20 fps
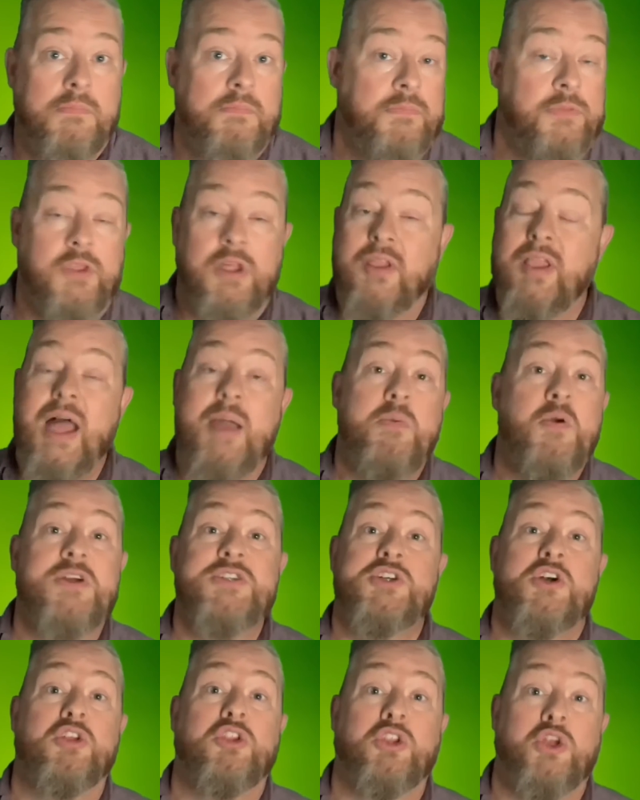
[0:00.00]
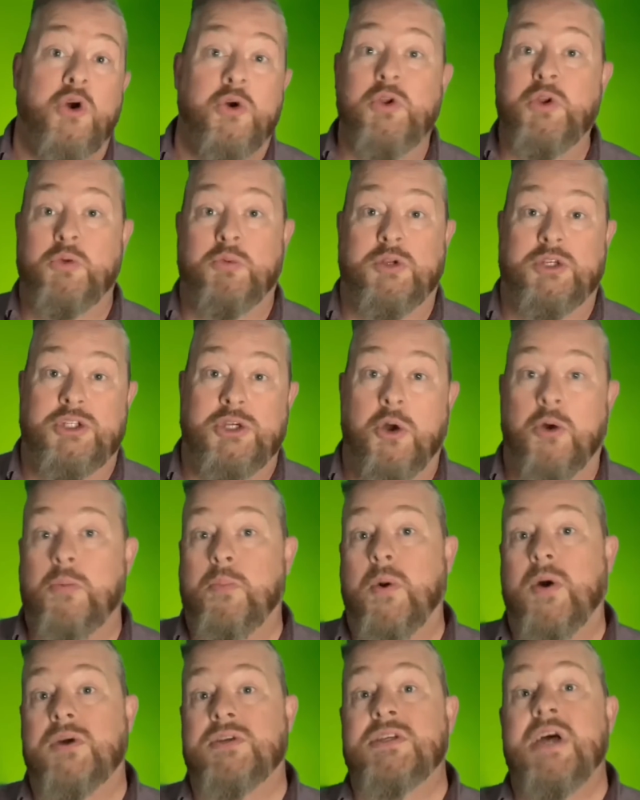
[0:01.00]
The libraries are loaded with joke
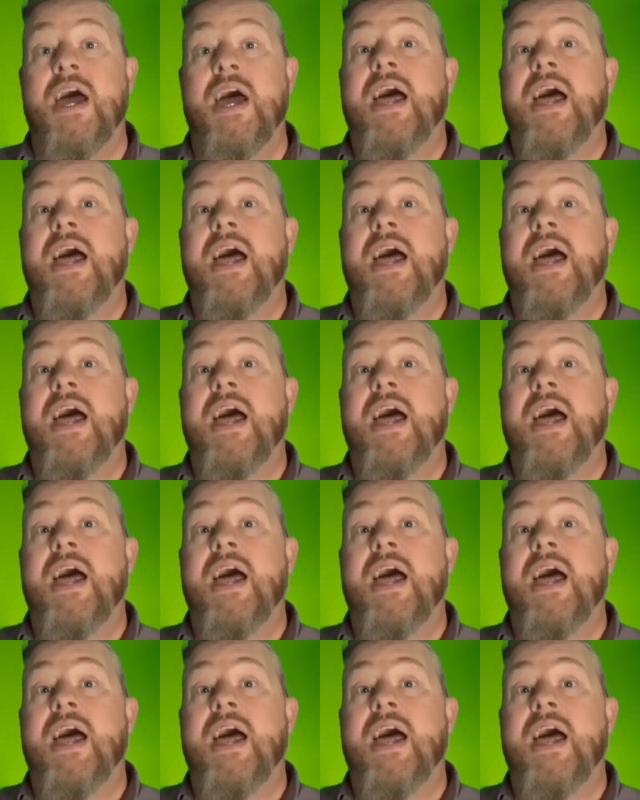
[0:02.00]
books.